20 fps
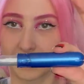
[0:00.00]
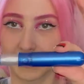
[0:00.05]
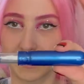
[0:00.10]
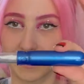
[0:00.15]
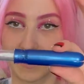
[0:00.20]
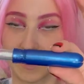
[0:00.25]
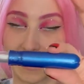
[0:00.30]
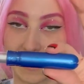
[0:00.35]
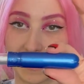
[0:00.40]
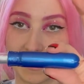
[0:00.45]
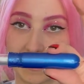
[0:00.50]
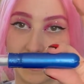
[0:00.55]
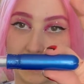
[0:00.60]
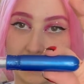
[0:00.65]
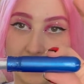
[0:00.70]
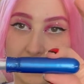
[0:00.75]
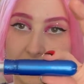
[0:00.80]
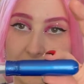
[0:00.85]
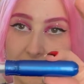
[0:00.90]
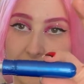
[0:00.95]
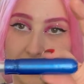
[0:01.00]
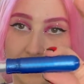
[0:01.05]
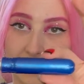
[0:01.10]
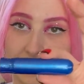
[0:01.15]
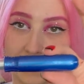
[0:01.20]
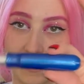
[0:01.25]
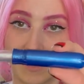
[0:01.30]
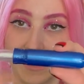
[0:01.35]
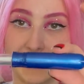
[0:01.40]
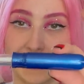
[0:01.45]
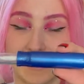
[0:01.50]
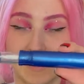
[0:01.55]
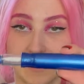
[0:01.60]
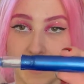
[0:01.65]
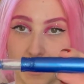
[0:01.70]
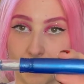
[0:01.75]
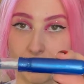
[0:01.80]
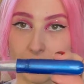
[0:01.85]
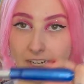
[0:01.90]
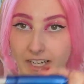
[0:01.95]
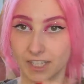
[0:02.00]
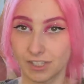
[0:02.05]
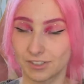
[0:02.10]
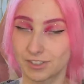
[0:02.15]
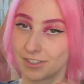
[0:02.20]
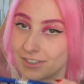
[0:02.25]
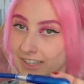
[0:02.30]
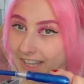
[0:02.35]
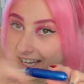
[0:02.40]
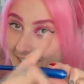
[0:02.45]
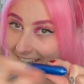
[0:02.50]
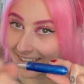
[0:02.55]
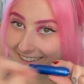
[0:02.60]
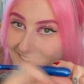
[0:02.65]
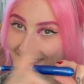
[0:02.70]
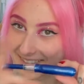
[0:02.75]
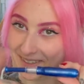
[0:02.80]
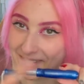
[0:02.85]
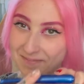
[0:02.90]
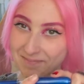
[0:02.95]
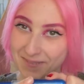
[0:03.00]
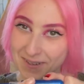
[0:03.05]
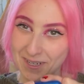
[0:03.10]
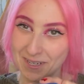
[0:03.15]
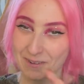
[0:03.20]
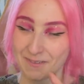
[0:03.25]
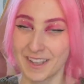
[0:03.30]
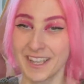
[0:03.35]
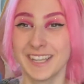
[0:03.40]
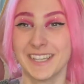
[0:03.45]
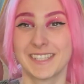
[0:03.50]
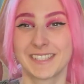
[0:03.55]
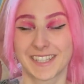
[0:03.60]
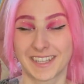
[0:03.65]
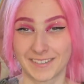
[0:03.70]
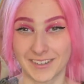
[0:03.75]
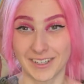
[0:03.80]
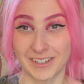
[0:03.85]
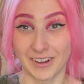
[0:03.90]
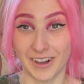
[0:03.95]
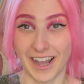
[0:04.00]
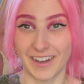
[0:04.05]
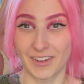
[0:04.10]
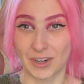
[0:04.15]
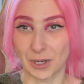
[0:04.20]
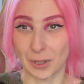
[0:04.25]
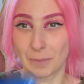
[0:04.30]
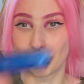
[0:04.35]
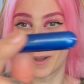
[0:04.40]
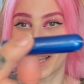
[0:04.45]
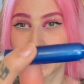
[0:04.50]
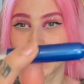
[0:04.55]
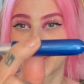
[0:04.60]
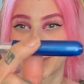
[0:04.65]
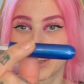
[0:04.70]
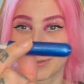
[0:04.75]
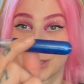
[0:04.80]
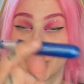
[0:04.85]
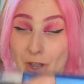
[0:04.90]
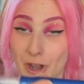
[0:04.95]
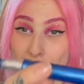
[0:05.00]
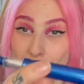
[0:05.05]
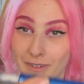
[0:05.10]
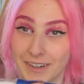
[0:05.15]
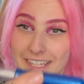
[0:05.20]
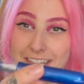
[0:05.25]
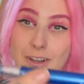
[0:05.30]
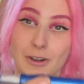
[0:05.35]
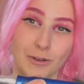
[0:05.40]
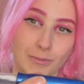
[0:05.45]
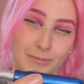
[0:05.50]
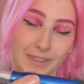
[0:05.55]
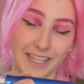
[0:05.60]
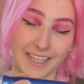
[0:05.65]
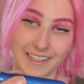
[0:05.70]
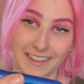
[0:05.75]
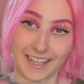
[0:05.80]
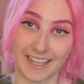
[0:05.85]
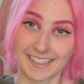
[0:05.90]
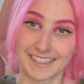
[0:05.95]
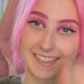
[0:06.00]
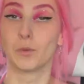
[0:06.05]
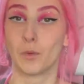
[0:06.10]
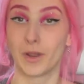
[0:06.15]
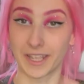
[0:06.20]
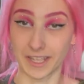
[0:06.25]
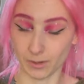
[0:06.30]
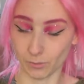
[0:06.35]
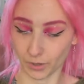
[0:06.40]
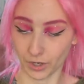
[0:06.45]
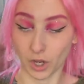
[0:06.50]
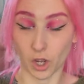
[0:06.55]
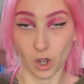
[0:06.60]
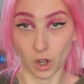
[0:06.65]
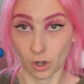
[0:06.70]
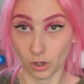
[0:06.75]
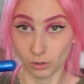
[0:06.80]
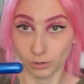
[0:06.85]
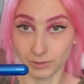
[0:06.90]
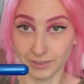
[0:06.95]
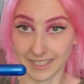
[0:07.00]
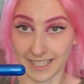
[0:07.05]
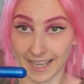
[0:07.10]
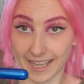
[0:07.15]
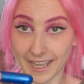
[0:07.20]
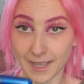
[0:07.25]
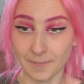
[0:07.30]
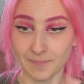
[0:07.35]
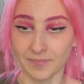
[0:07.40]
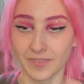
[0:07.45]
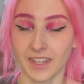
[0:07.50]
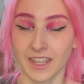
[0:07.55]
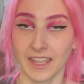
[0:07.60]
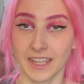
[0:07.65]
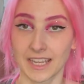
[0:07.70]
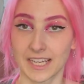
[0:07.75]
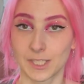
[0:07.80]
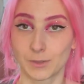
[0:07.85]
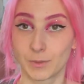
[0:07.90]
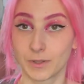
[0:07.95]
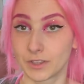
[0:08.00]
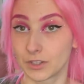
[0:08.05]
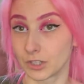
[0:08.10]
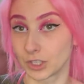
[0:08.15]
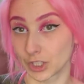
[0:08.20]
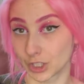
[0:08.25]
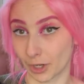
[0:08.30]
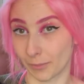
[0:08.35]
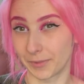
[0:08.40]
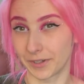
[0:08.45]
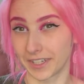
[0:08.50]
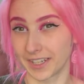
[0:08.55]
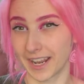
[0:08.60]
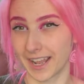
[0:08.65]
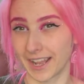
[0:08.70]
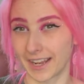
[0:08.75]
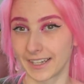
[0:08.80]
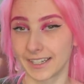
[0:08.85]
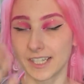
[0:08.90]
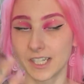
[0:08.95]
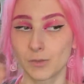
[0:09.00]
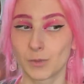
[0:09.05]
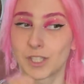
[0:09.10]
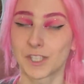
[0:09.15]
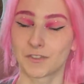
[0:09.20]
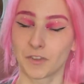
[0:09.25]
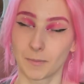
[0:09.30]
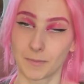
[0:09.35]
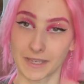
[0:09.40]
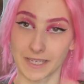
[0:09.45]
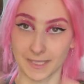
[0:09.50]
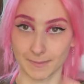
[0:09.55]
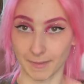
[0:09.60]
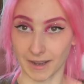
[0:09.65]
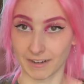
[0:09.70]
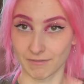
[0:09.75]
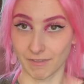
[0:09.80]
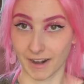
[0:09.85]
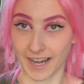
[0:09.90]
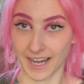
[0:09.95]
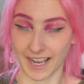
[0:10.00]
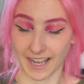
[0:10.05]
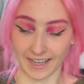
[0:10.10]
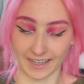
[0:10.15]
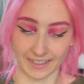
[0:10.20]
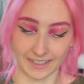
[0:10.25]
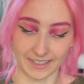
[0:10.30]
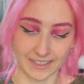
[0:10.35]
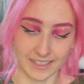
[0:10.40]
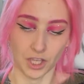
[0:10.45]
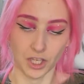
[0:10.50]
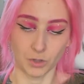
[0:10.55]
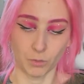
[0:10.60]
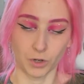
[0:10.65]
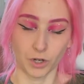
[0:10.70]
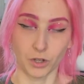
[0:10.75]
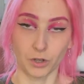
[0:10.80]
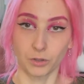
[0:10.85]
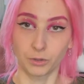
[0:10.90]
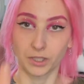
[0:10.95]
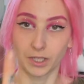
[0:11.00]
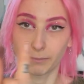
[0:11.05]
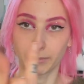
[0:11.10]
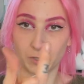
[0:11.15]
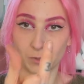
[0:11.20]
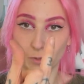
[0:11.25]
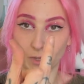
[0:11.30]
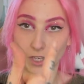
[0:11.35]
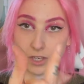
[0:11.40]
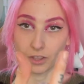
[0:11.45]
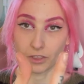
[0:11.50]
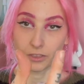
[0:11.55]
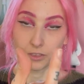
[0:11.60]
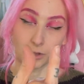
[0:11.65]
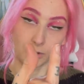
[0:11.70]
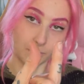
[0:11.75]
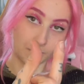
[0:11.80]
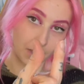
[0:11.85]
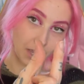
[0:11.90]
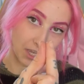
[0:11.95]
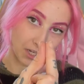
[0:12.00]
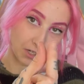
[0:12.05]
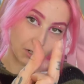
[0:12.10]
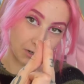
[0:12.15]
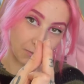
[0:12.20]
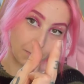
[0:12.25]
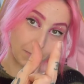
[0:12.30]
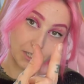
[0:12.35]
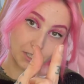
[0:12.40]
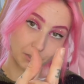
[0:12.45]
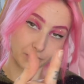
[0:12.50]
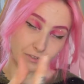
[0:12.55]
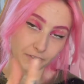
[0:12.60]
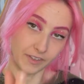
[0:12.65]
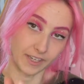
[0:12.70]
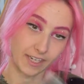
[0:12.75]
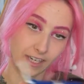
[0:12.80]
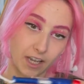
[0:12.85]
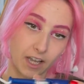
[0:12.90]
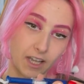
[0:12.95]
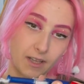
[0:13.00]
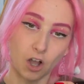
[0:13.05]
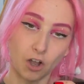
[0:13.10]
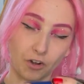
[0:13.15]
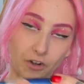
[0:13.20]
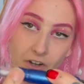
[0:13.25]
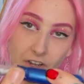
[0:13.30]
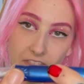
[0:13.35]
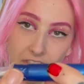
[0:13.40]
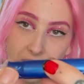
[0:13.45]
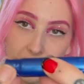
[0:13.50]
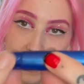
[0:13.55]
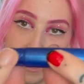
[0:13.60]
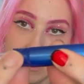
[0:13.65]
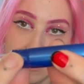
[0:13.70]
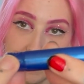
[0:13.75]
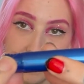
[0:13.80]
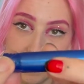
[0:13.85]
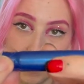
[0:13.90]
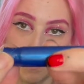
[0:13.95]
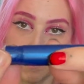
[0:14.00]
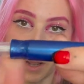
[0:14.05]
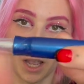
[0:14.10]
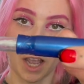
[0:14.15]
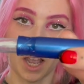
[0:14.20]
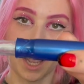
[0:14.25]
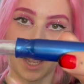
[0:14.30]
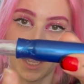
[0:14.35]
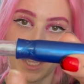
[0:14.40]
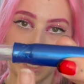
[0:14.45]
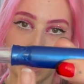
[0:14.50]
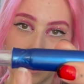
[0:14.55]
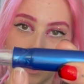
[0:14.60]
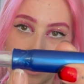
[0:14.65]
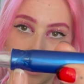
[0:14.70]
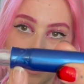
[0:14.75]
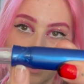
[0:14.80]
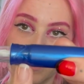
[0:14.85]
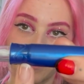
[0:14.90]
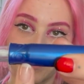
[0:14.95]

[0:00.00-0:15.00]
So then it's stiff and it doesn't like move. So if you don't have a compact, yours will already come like this. The way you want to hold it is with your dominant hand, which for me is my right hand, and you want to hold it between your thumb and your middle finger on this part here.